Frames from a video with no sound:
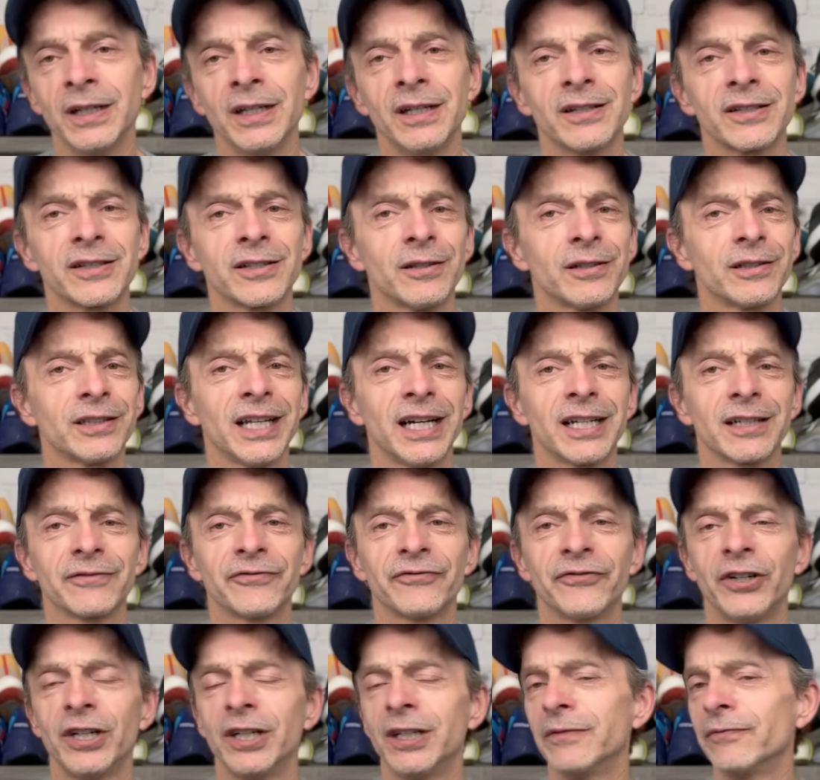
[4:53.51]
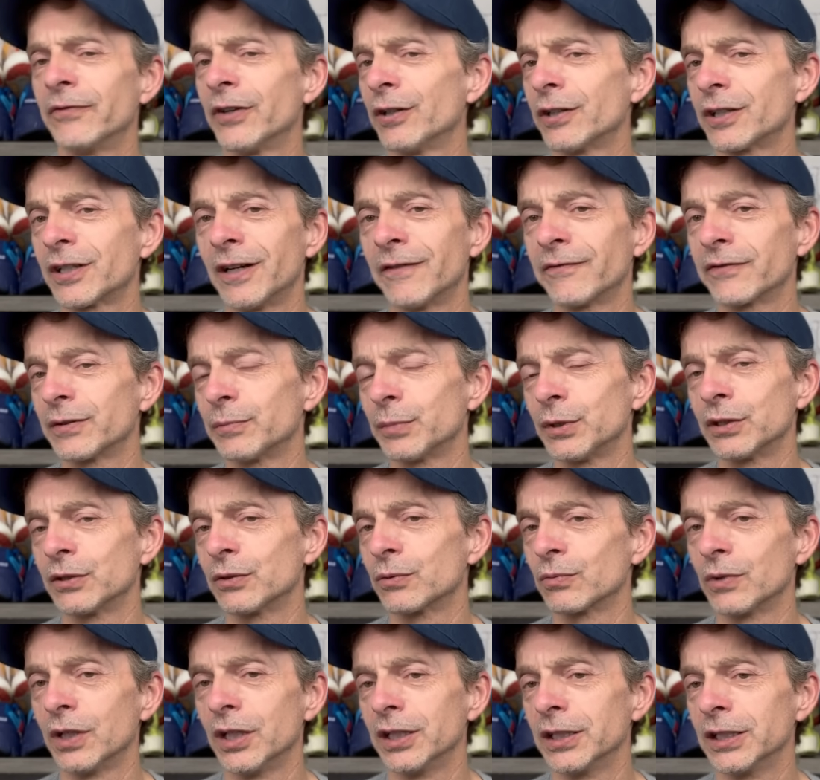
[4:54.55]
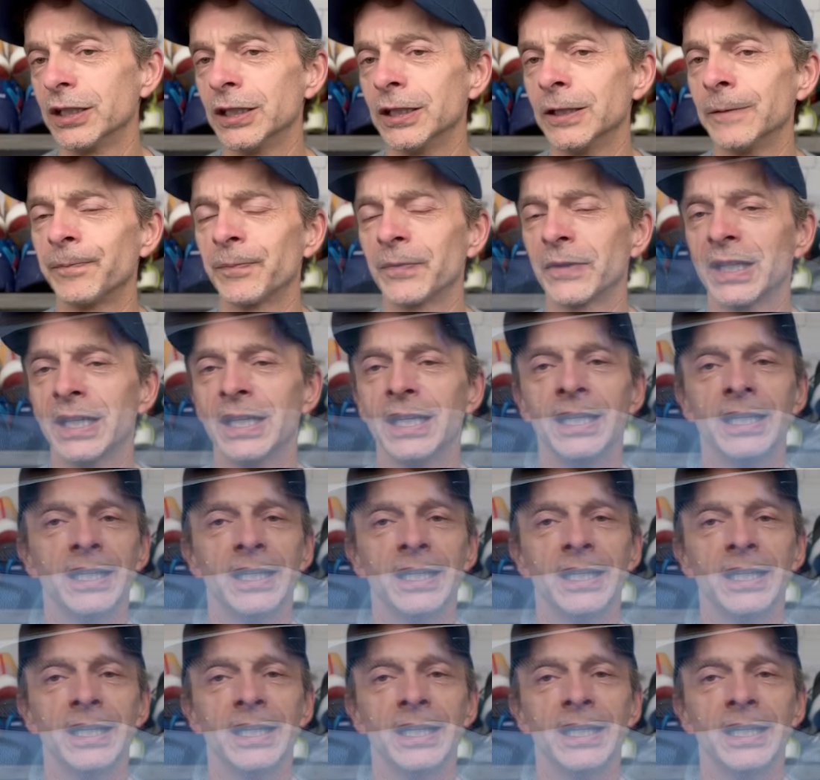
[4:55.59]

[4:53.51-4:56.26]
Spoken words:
Still a lot of fun, very comfortable to run in.